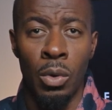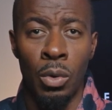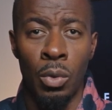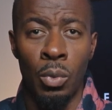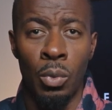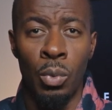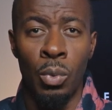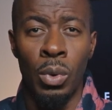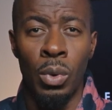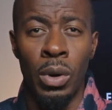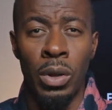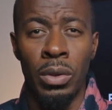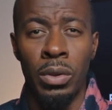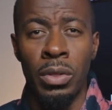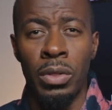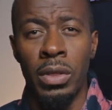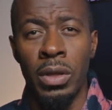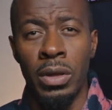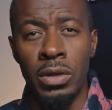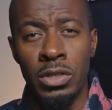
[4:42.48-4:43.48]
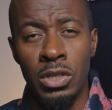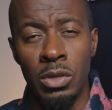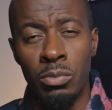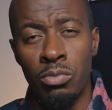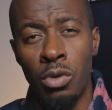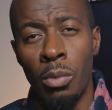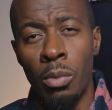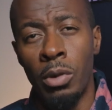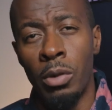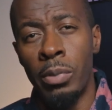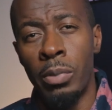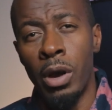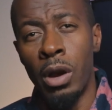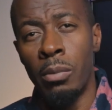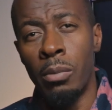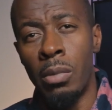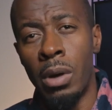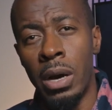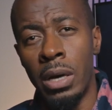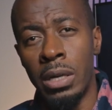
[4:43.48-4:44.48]
One thing to probably bear
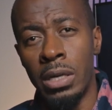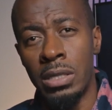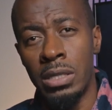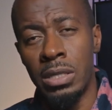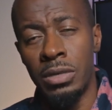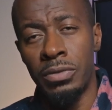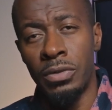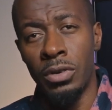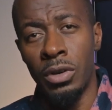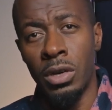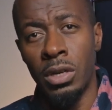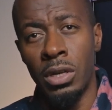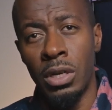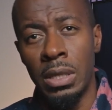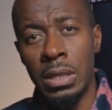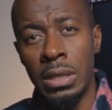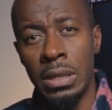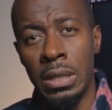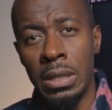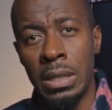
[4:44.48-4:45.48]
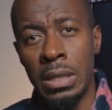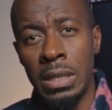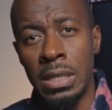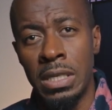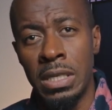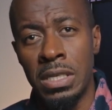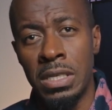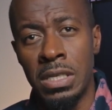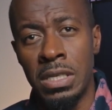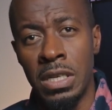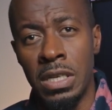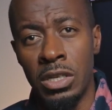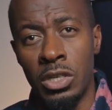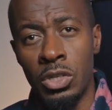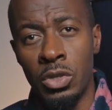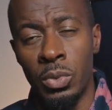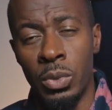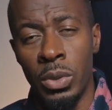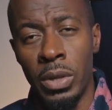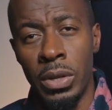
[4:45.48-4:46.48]
in mind is if you're gonna
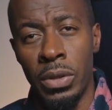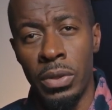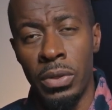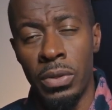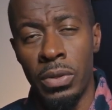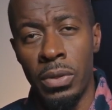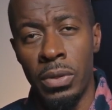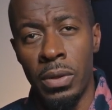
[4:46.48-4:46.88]
stitch with